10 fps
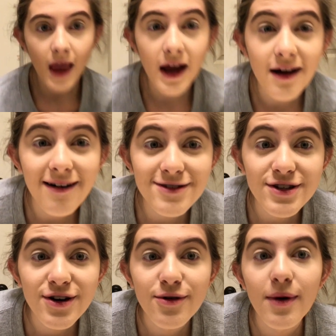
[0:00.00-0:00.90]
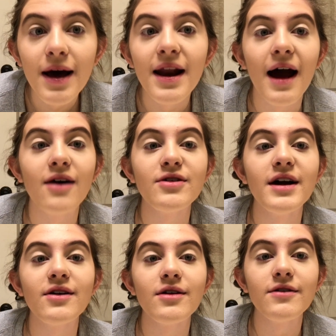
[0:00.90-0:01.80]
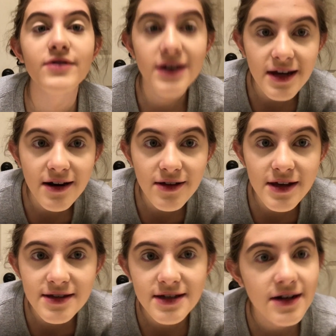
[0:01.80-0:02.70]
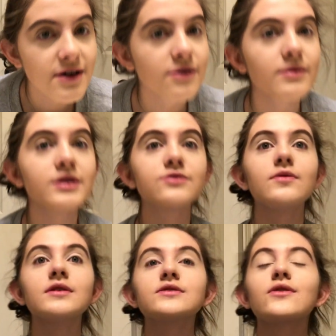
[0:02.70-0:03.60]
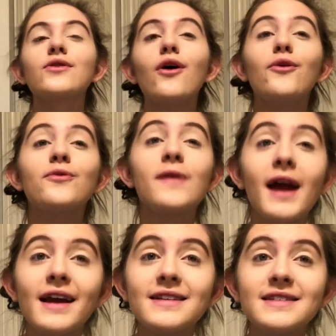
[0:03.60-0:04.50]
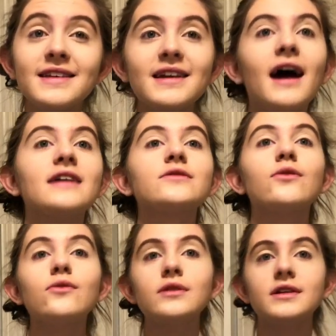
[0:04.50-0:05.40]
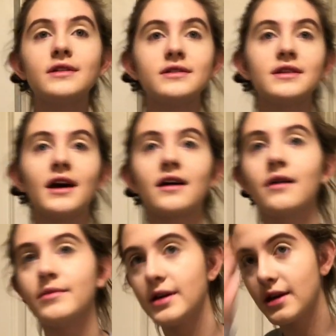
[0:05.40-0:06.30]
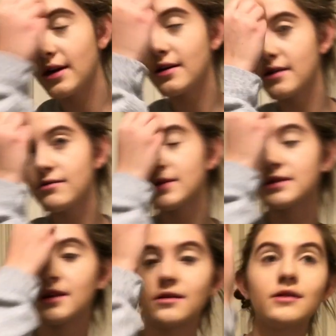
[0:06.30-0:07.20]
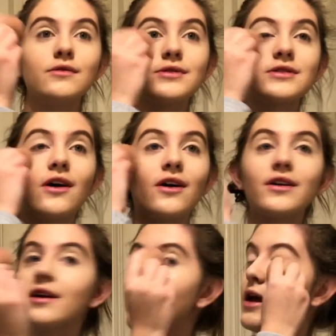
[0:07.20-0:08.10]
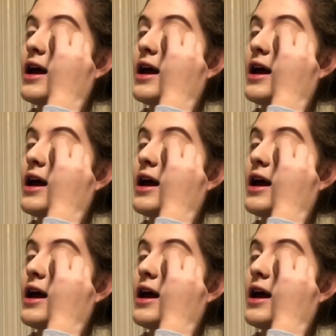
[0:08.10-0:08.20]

I also won Outcry Girl of the Year this year, which was crazy. I totally didn't see that coming. It was the hugest honor.